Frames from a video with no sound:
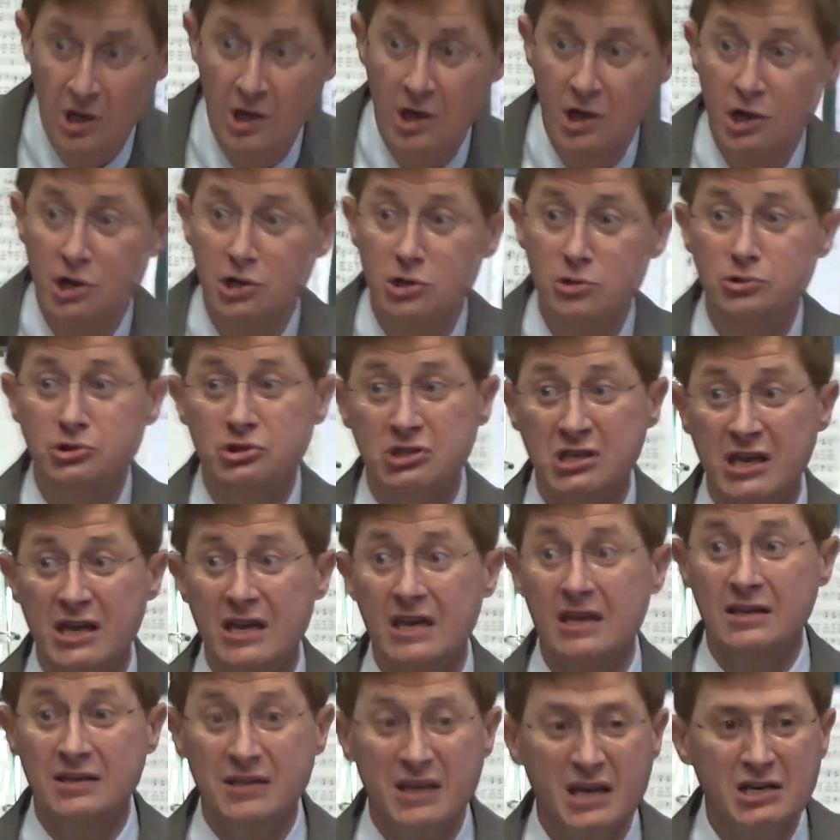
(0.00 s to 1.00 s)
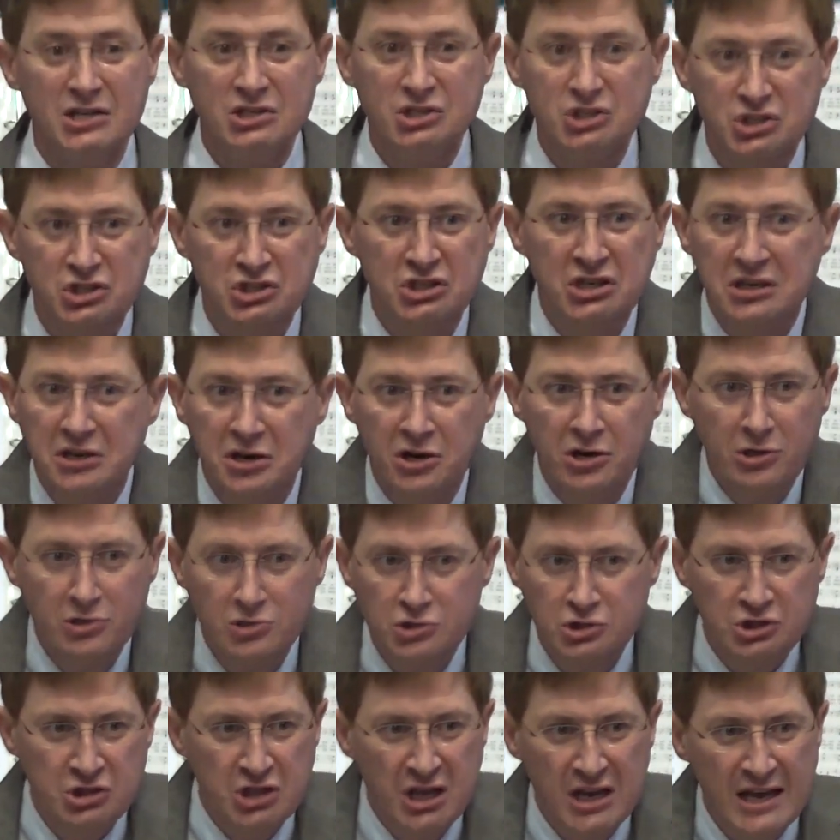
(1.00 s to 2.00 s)
who said,
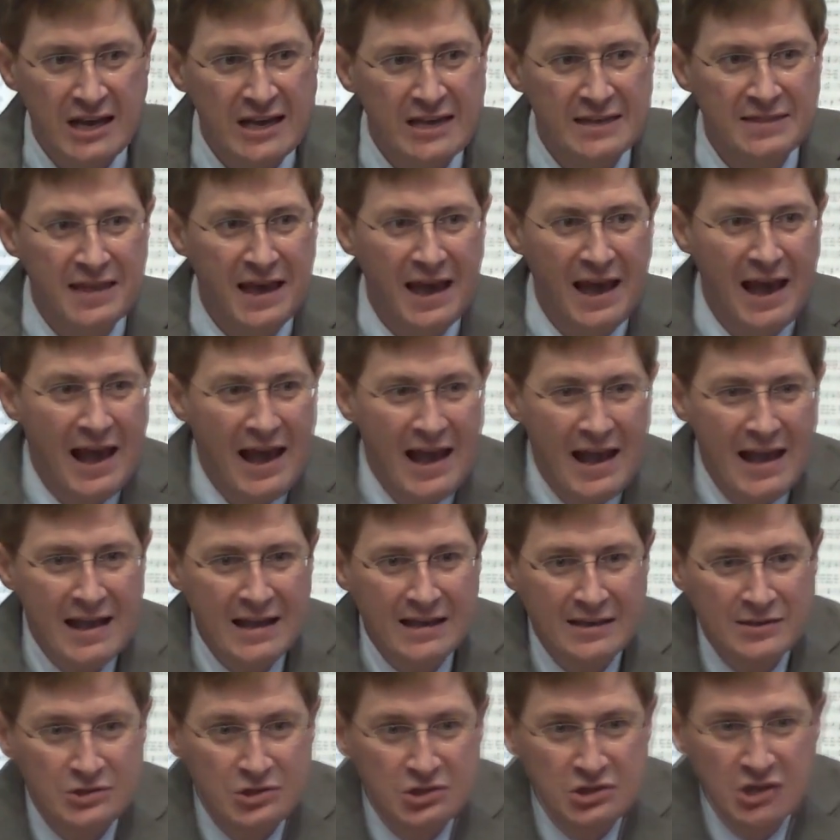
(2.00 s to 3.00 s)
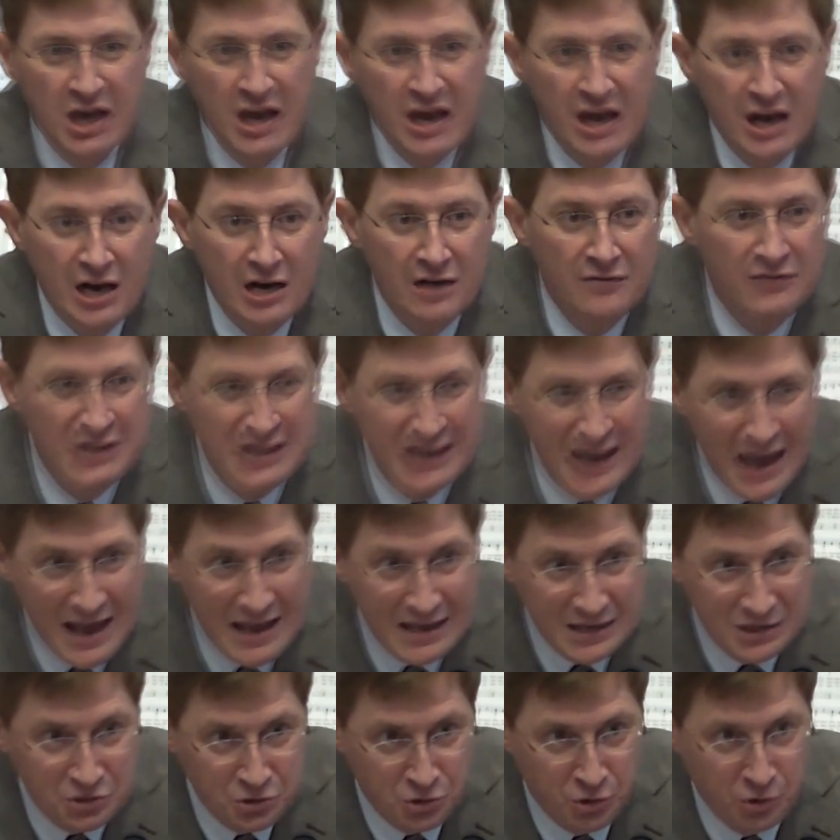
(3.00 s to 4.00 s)
"Sinners in the hands of an
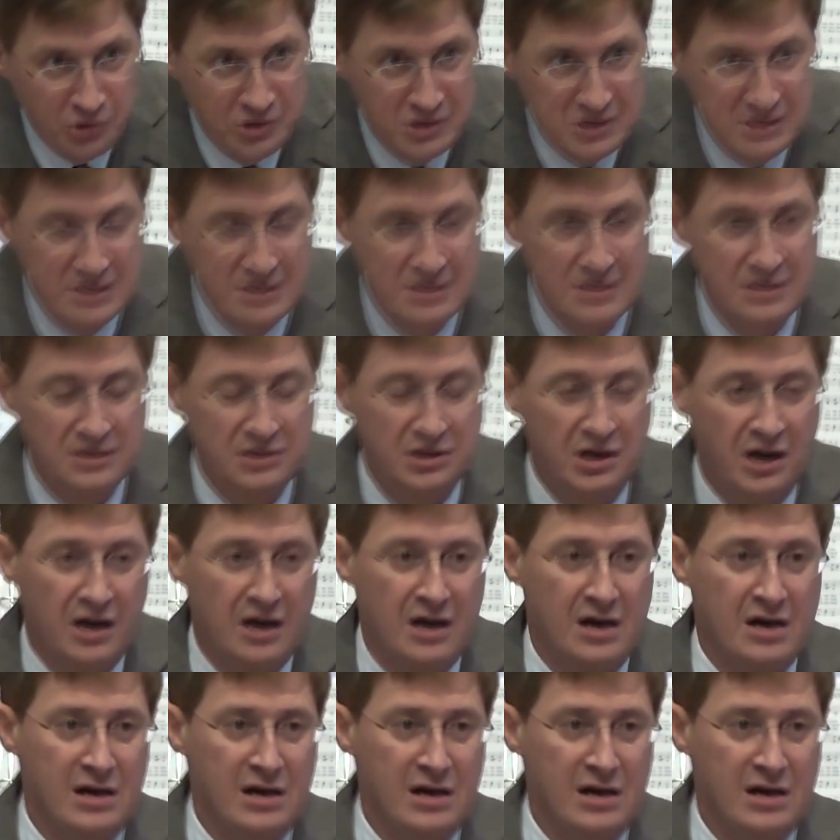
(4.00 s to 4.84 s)
angry God."